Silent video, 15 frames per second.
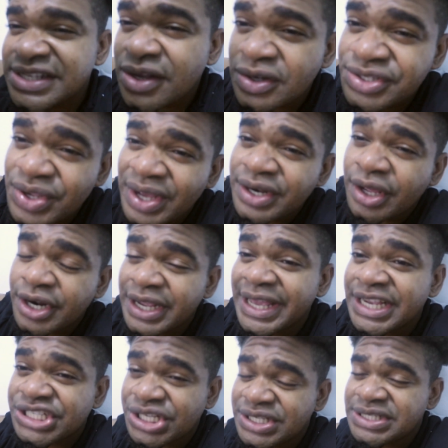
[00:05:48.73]
also a lot of
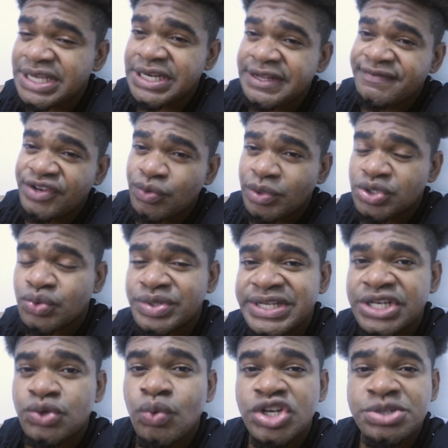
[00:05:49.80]
Haitian individuals who
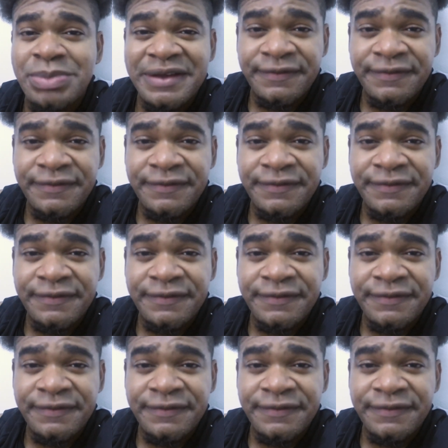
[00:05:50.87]
tend to watch my